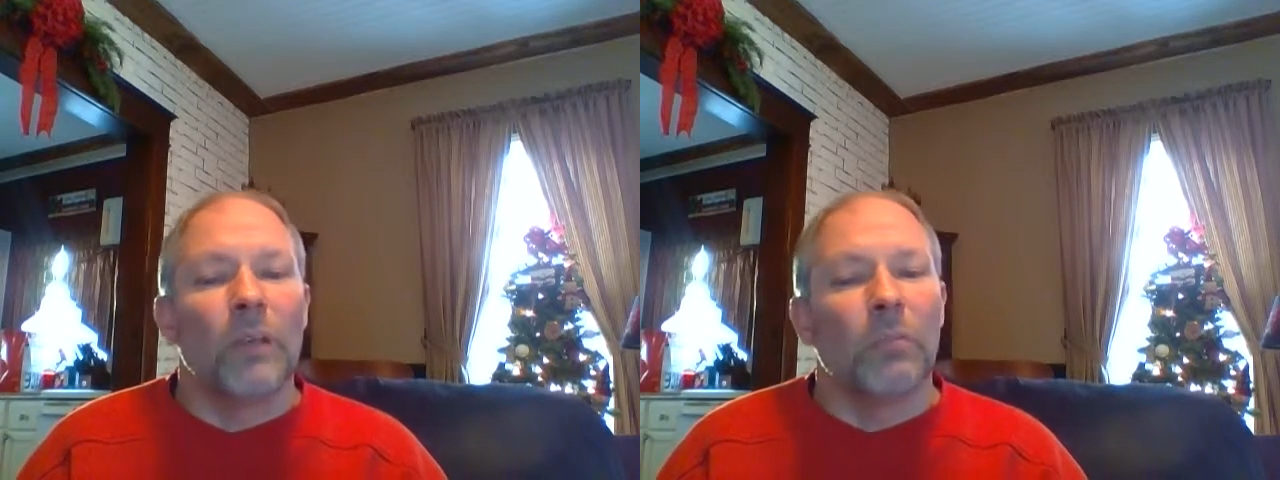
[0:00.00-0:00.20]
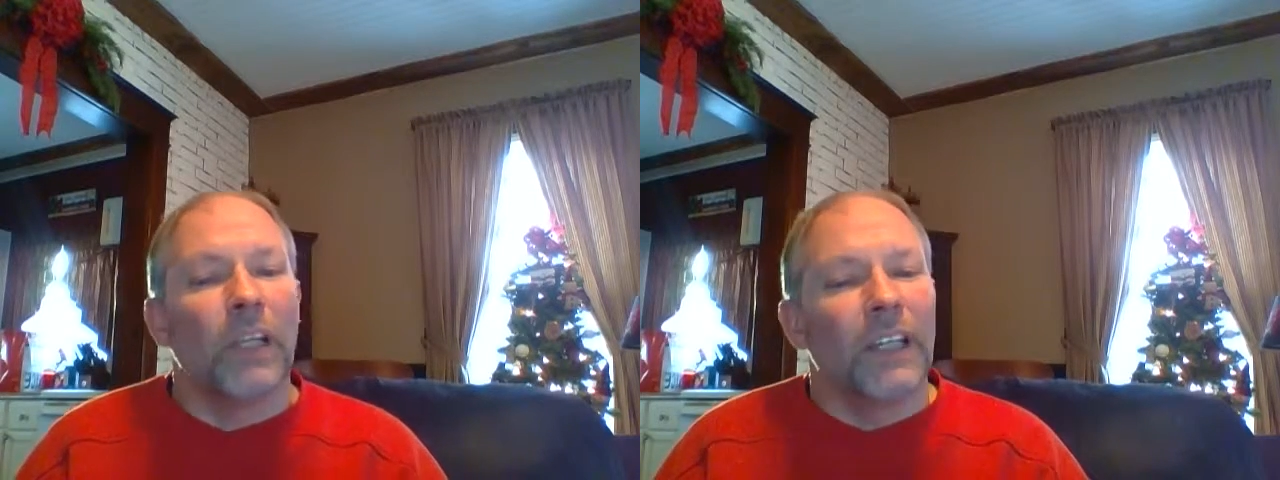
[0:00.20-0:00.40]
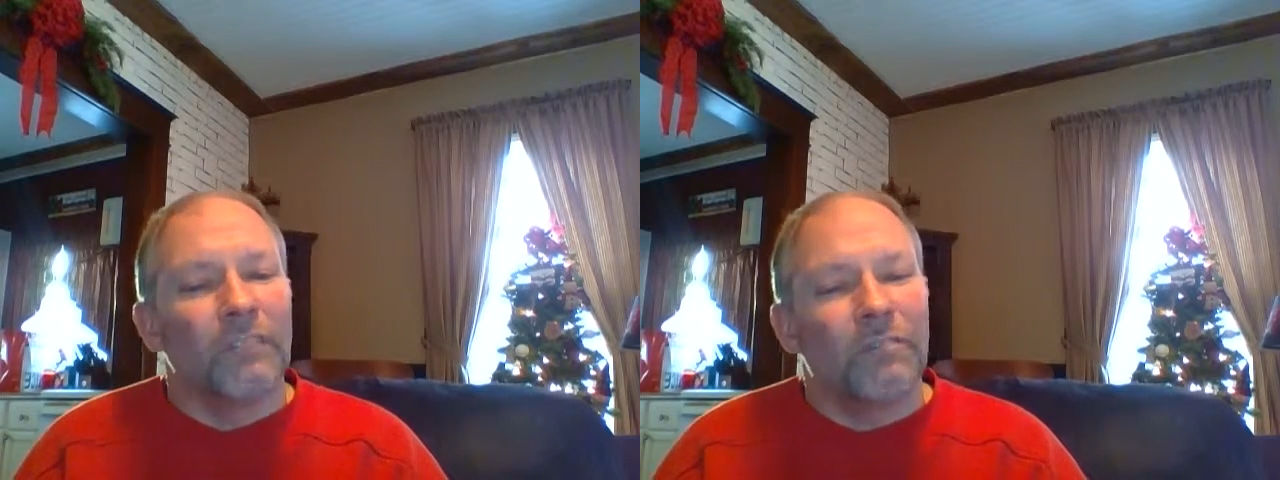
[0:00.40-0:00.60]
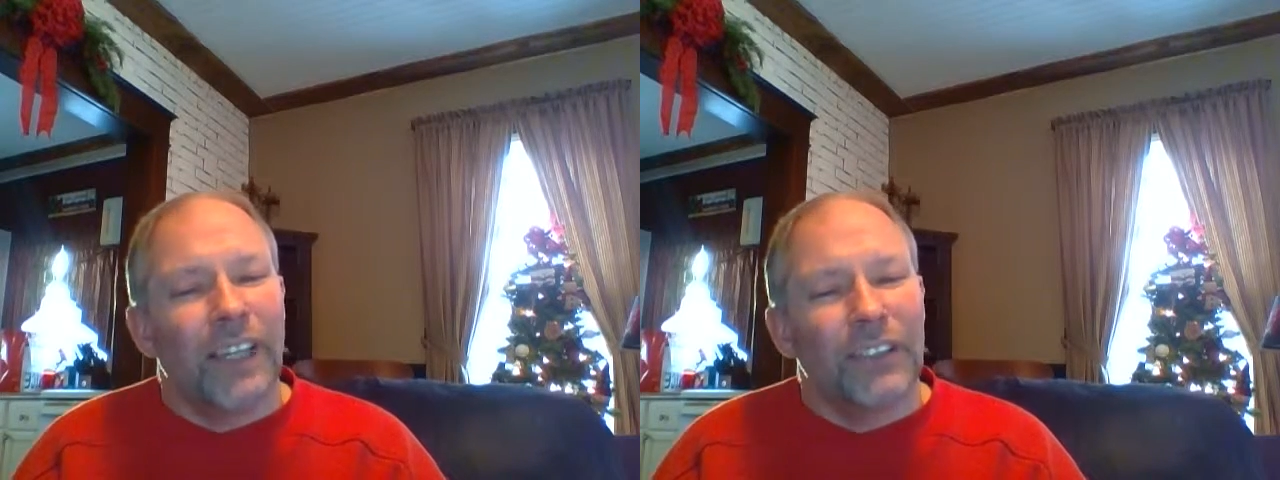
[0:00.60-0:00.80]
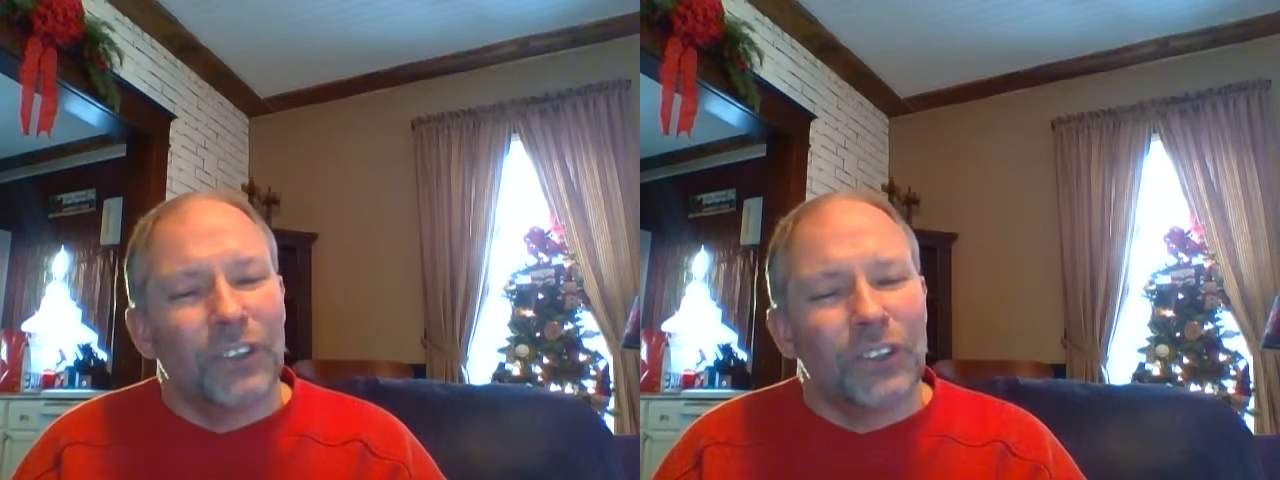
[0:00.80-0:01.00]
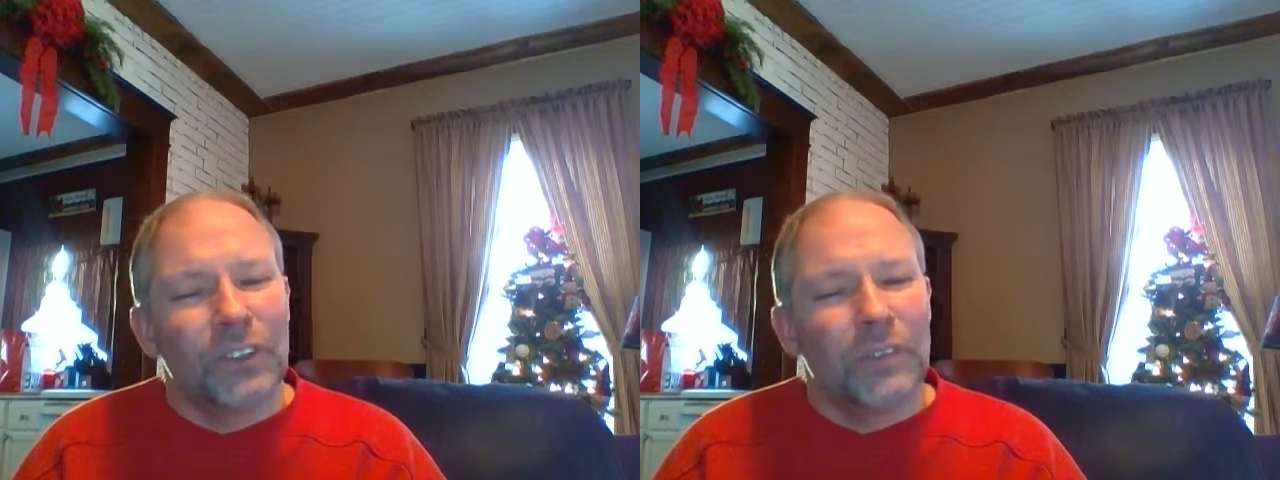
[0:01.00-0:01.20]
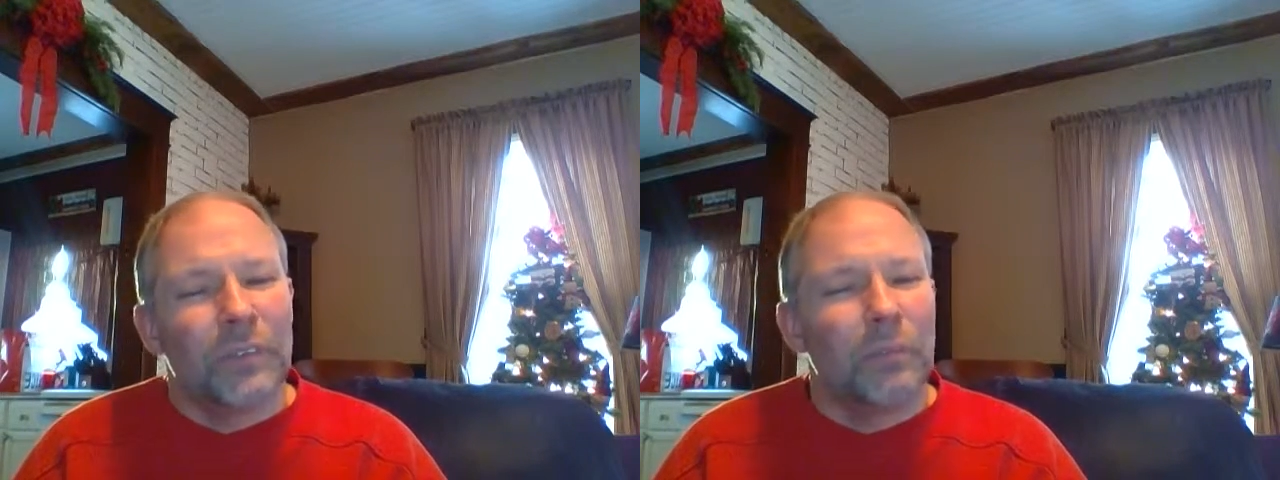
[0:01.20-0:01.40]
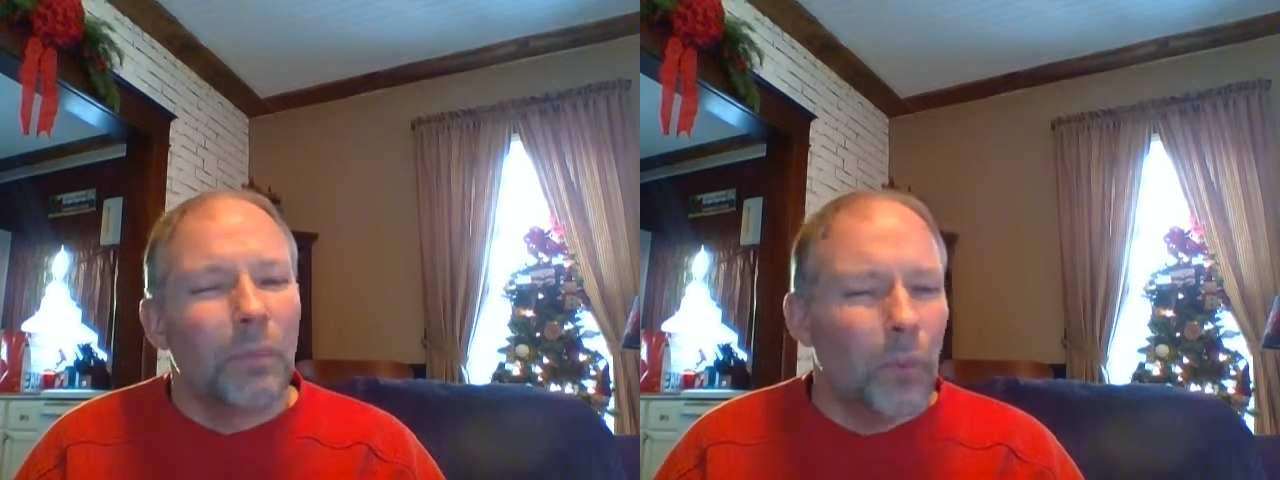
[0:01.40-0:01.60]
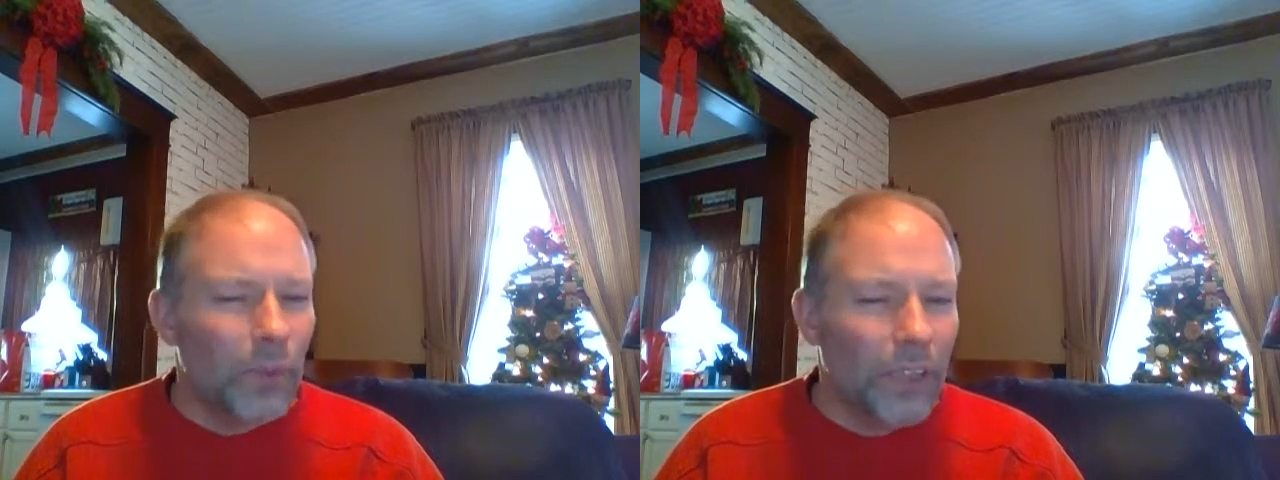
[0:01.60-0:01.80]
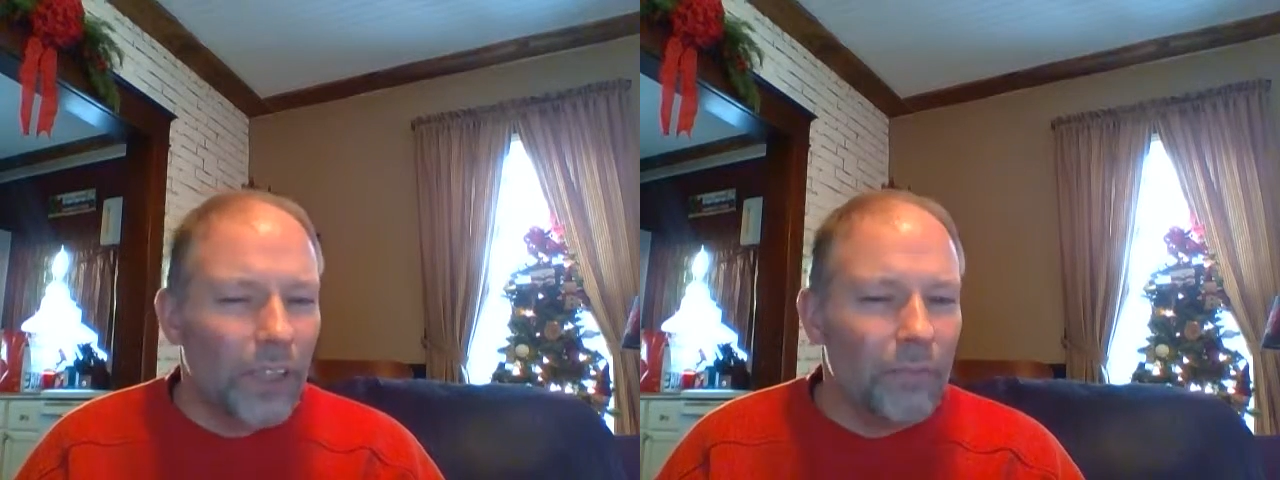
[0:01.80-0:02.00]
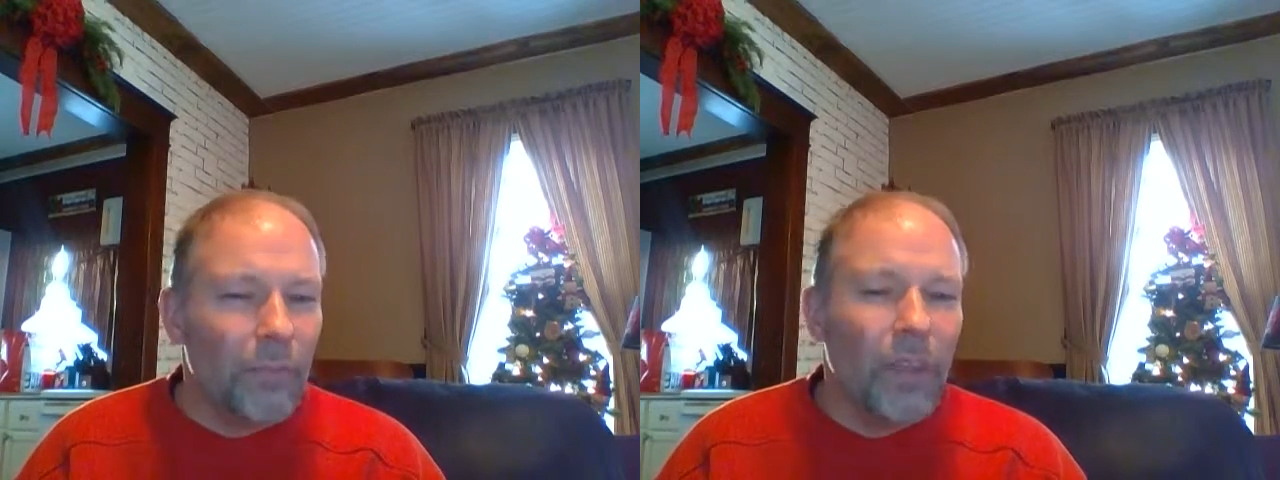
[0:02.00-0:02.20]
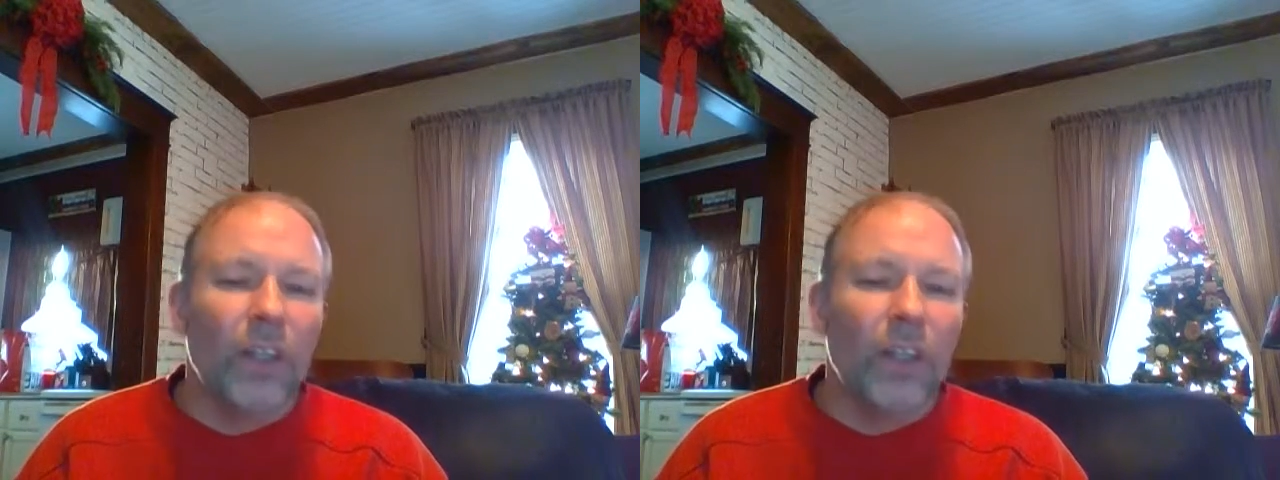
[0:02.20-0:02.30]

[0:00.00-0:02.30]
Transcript: playing fetch, poorly,